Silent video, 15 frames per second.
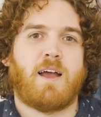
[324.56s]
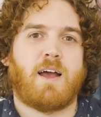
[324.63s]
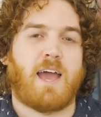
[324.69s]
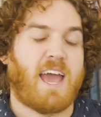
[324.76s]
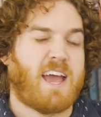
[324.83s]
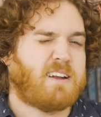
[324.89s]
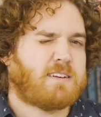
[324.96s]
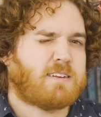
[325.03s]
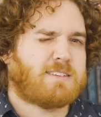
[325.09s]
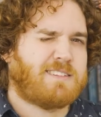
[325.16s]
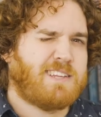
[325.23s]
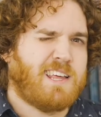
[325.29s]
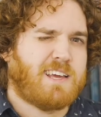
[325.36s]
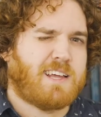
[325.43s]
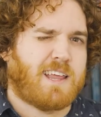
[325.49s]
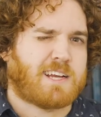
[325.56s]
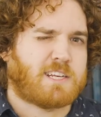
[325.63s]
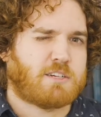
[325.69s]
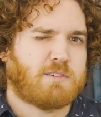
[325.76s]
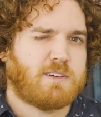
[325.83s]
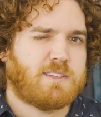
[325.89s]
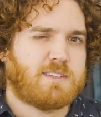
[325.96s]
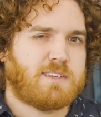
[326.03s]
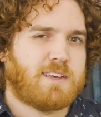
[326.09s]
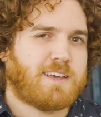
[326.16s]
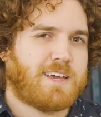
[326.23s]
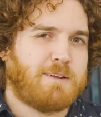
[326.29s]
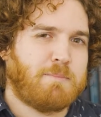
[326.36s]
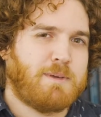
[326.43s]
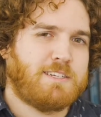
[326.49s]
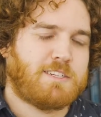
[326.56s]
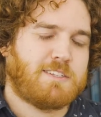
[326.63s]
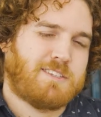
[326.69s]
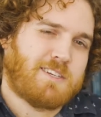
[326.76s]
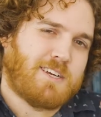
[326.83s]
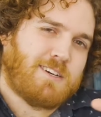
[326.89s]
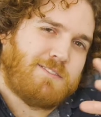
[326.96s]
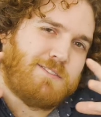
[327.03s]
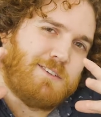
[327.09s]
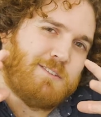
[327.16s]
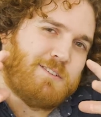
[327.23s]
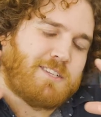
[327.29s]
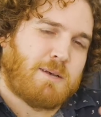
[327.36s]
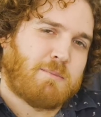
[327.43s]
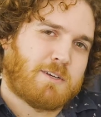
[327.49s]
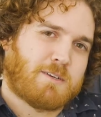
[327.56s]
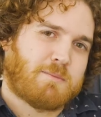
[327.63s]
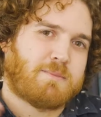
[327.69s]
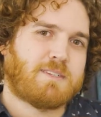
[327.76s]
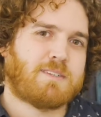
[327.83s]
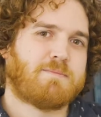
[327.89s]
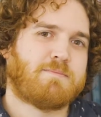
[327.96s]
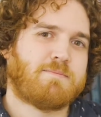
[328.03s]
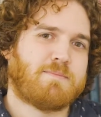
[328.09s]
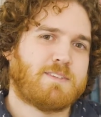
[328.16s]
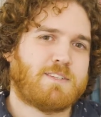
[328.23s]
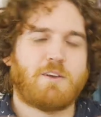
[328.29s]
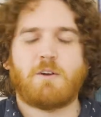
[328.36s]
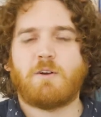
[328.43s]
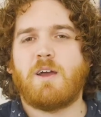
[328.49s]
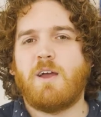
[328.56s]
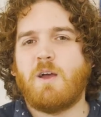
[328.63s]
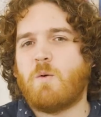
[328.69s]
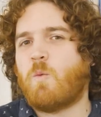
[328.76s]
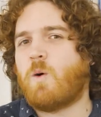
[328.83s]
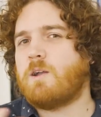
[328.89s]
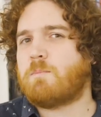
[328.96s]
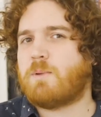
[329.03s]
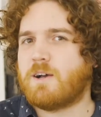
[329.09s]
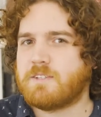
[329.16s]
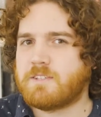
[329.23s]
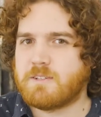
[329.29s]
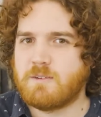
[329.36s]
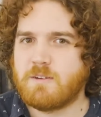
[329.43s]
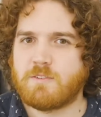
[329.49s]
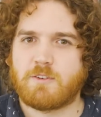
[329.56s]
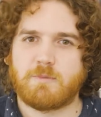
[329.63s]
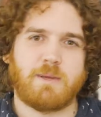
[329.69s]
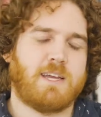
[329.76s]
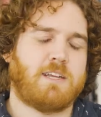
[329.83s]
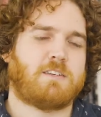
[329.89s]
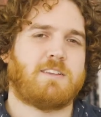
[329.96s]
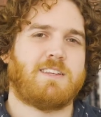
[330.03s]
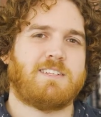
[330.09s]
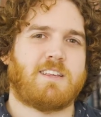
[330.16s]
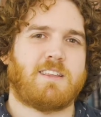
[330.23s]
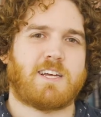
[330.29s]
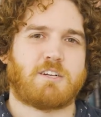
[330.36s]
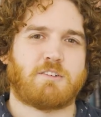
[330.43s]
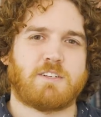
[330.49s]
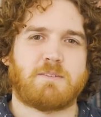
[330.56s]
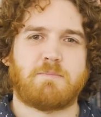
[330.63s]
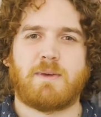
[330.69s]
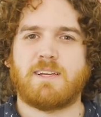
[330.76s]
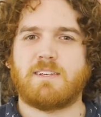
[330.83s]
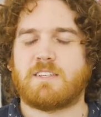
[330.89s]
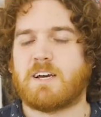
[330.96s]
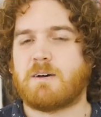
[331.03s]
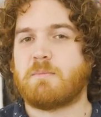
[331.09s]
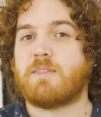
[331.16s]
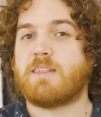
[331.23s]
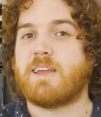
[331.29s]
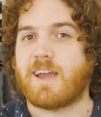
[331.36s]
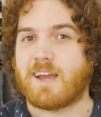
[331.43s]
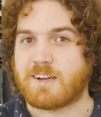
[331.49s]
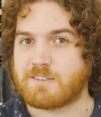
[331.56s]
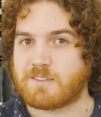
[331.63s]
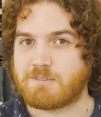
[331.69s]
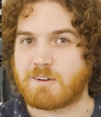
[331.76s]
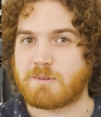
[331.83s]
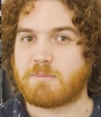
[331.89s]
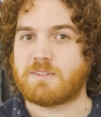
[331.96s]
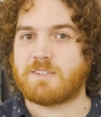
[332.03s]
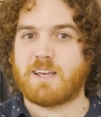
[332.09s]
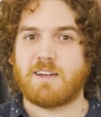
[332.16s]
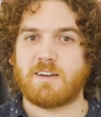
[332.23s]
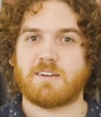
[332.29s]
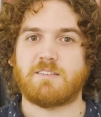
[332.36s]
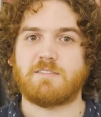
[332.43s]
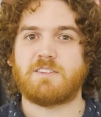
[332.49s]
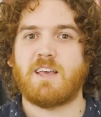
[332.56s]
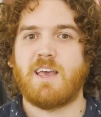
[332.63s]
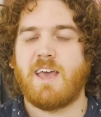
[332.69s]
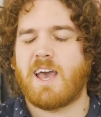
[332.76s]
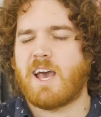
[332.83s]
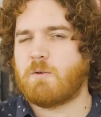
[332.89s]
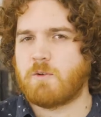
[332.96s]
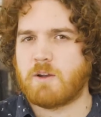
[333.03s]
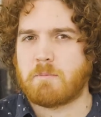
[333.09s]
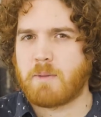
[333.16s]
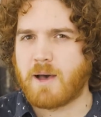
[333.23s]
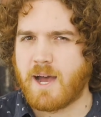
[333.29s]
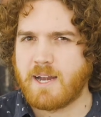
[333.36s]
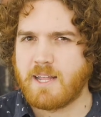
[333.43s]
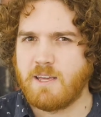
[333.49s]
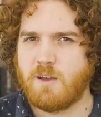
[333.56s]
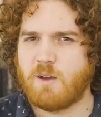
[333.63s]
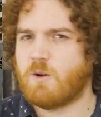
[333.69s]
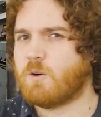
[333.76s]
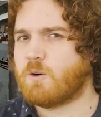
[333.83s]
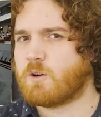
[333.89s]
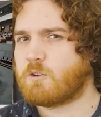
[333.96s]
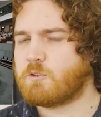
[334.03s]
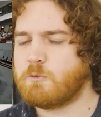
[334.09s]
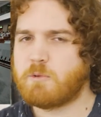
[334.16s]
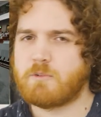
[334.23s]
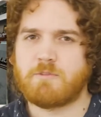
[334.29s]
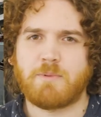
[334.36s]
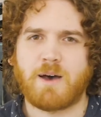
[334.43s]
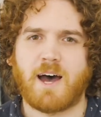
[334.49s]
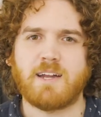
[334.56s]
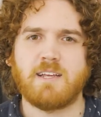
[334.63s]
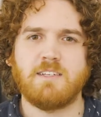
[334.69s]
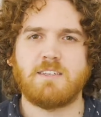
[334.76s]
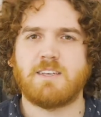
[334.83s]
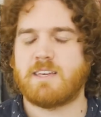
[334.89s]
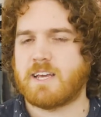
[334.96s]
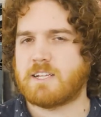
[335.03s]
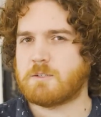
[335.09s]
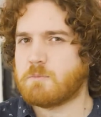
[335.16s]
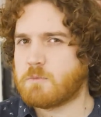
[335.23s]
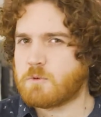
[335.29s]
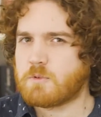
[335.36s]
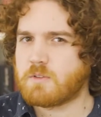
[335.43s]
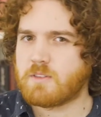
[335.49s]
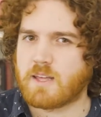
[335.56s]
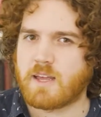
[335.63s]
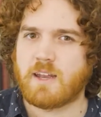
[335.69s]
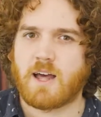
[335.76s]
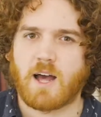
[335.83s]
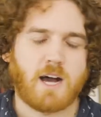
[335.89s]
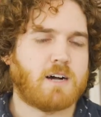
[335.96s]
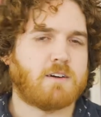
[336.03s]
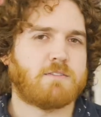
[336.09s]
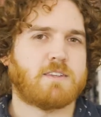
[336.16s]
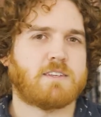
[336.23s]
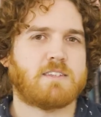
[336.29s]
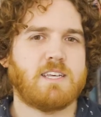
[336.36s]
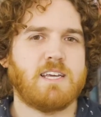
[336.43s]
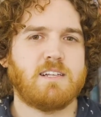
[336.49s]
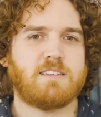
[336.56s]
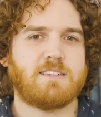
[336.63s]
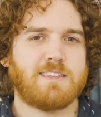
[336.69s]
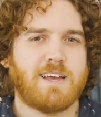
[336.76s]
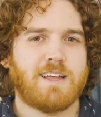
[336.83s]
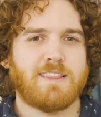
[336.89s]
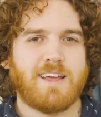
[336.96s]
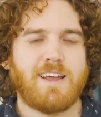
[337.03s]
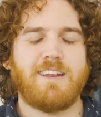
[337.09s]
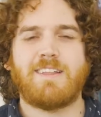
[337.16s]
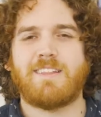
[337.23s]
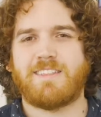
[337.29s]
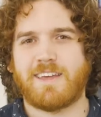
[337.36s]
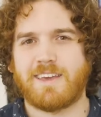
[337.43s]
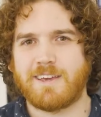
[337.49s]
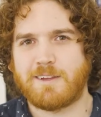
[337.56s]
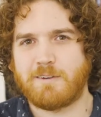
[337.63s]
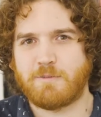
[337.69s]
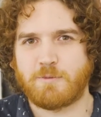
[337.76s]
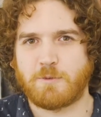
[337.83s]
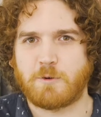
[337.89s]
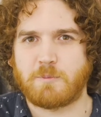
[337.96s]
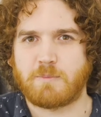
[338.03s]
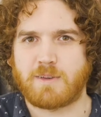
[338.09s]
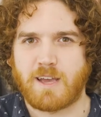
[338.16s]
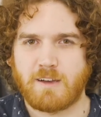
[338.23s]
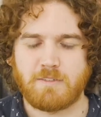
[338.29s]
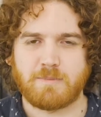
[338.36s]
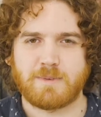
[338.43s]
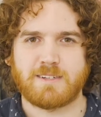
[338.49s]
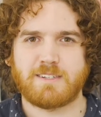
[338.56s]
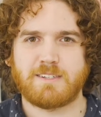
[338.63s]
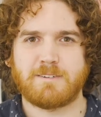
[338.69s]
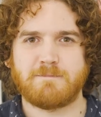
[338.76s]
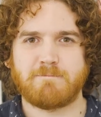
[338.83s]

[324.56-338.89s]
And city electorates can be just a few suburbs. So one person from each of these electorates makes up the House of Representatives, and when a party or group of parties gets more than half the seats, then they can form government.